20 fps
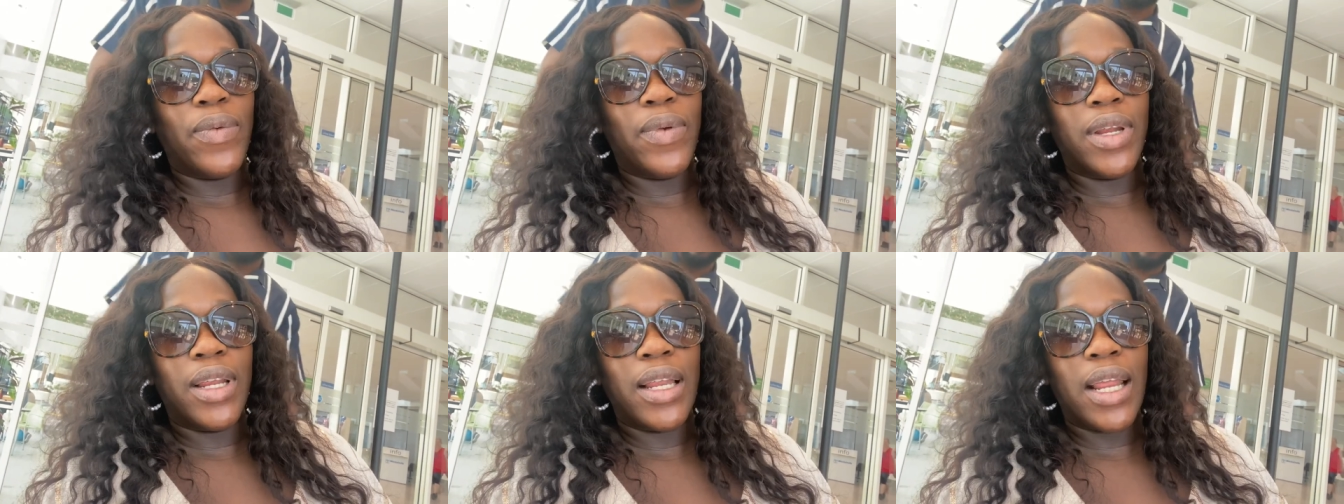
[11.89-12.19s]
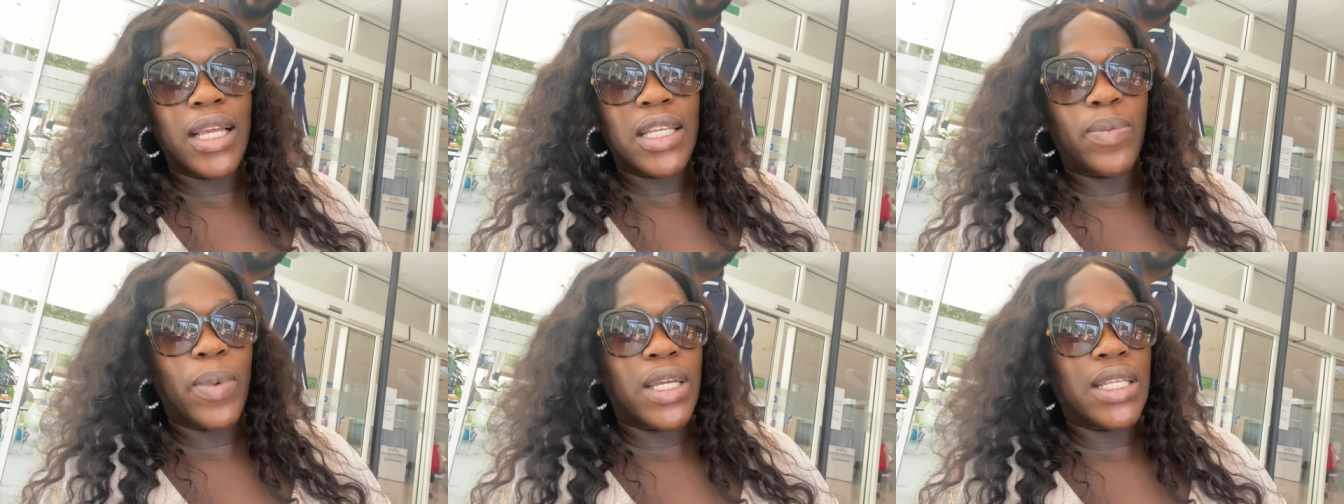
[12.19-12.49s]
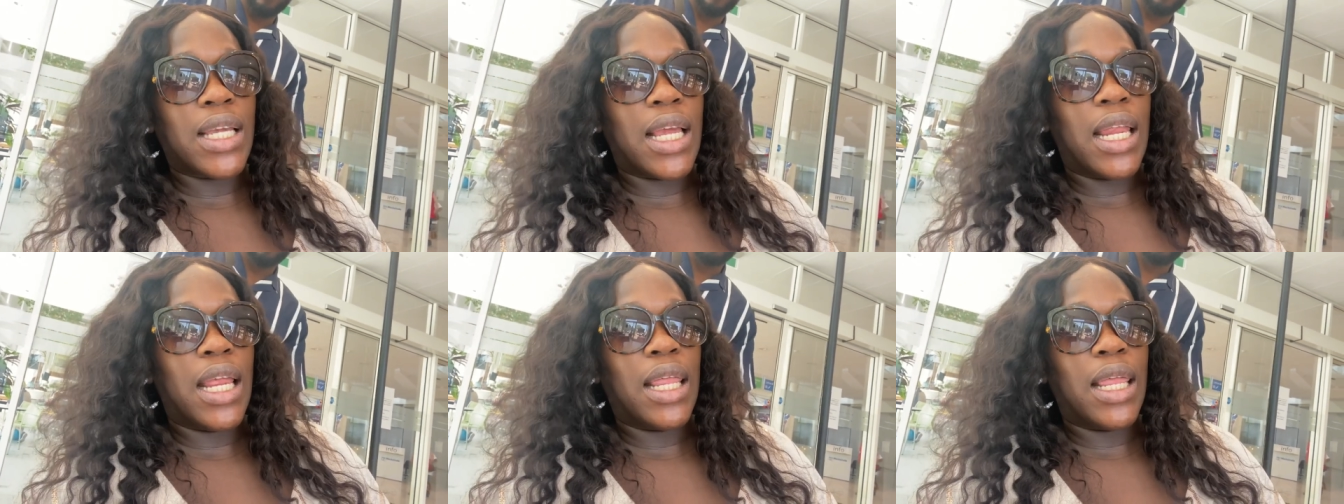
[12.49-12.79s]
We didn't expect
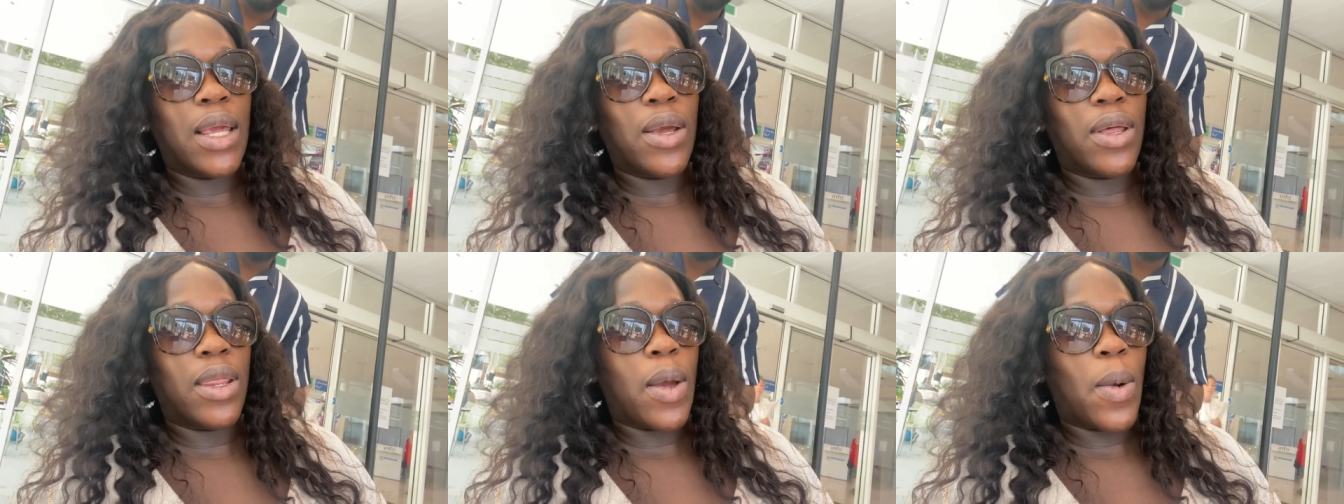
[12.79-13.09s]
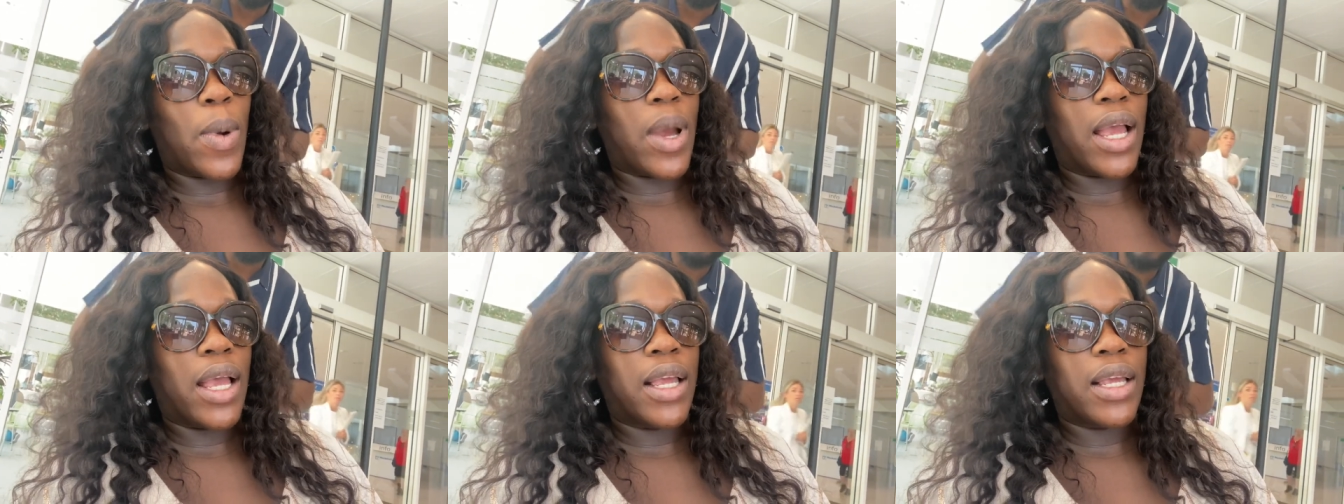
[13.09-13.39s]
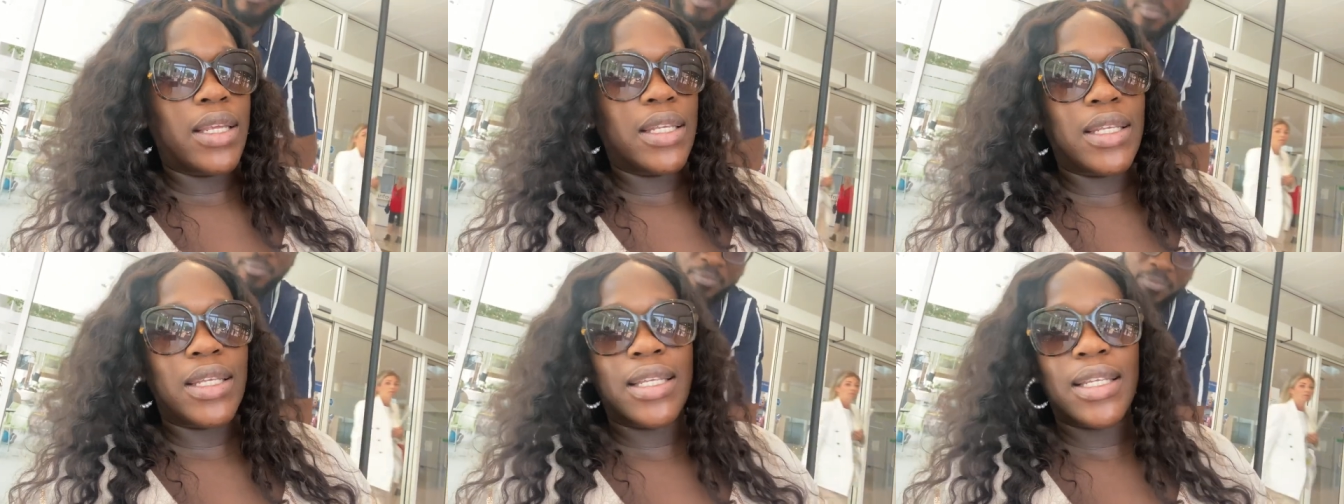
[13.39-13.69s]
anything
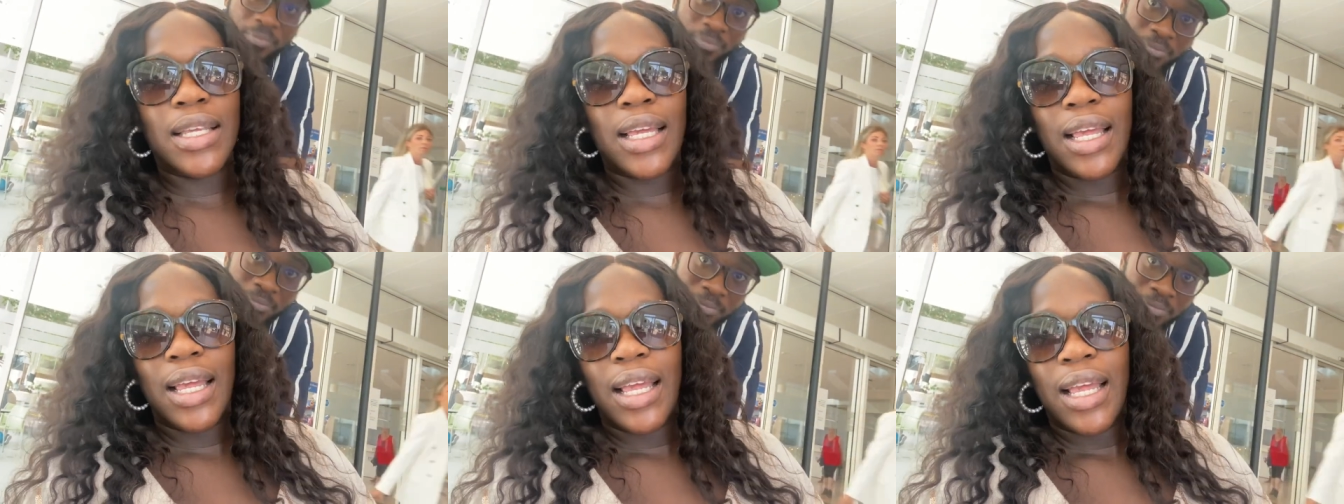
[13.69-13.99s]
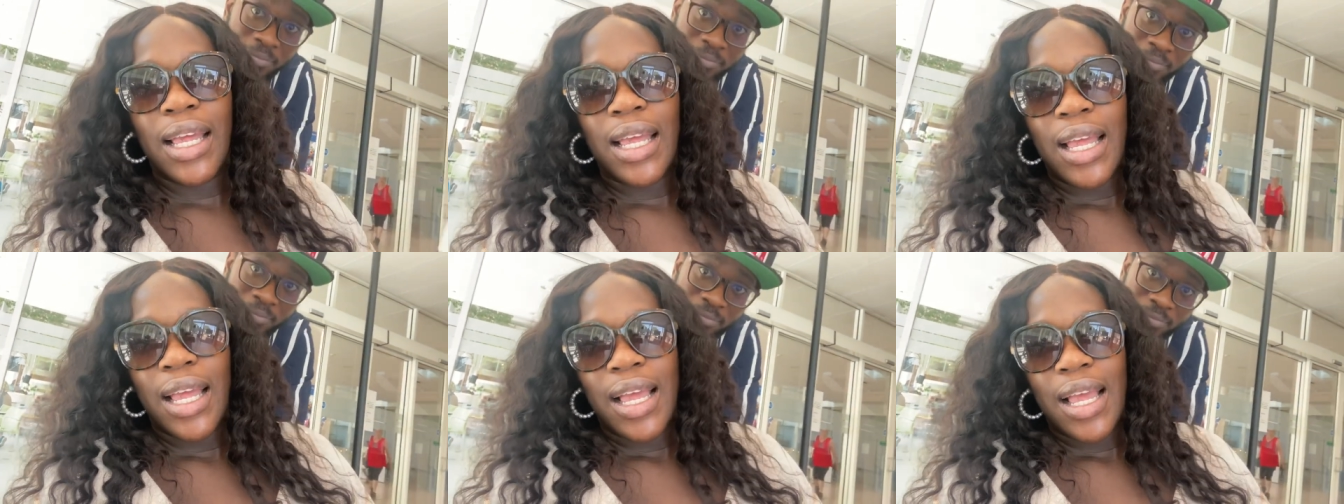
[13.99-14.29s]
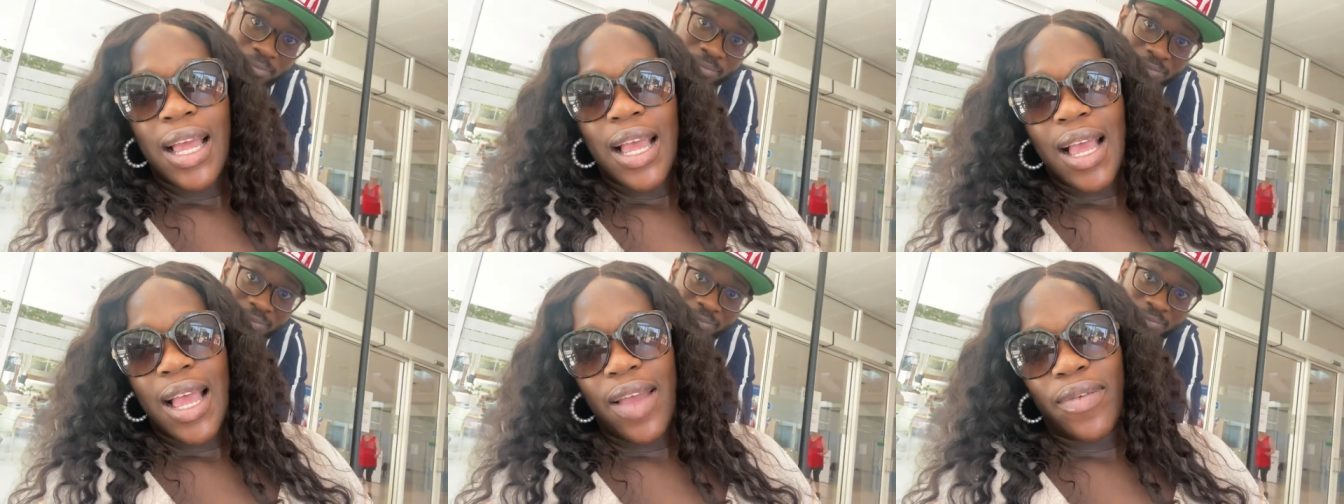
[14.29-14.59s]
otherwise. Mm
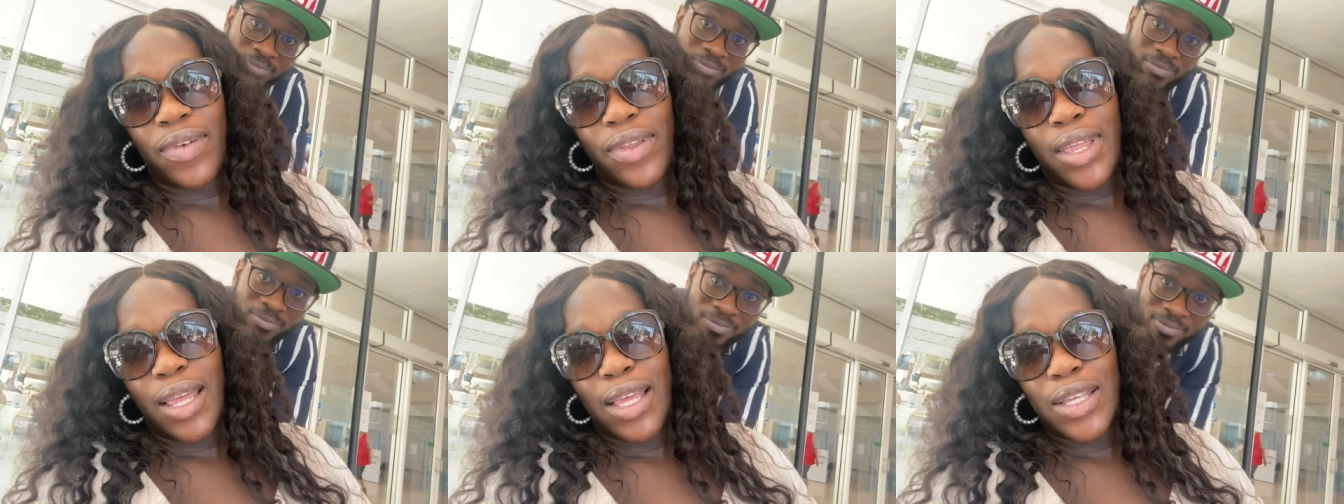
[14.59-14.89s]
-hmm. Everything